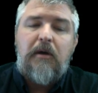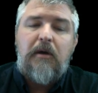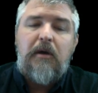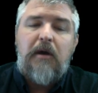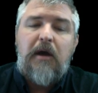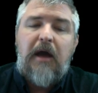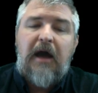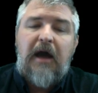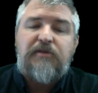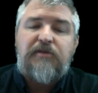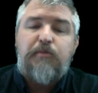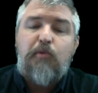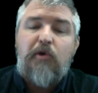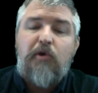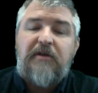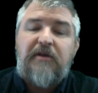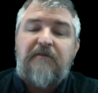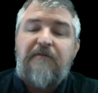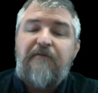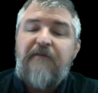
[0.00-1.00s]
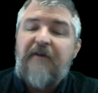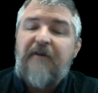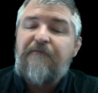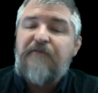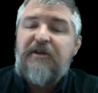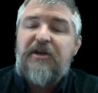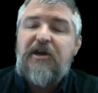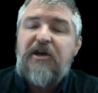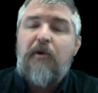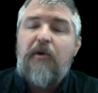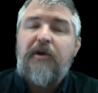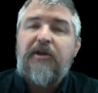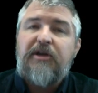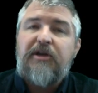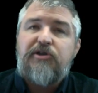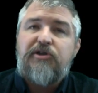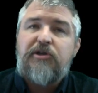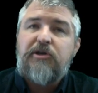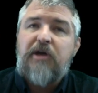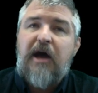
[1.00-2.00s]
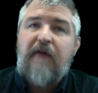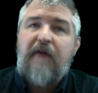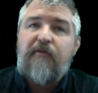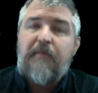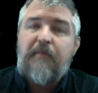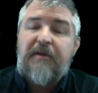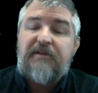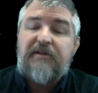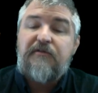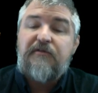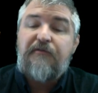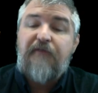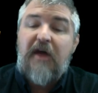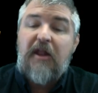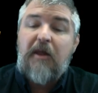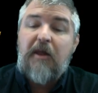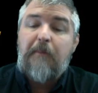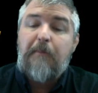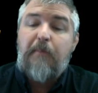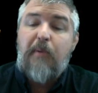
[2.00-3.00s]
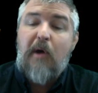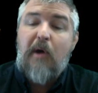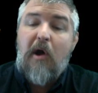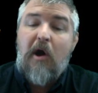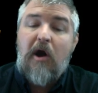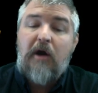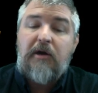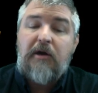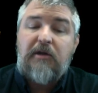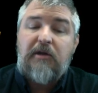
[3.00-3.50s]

as more than 50 coalition governments fell apart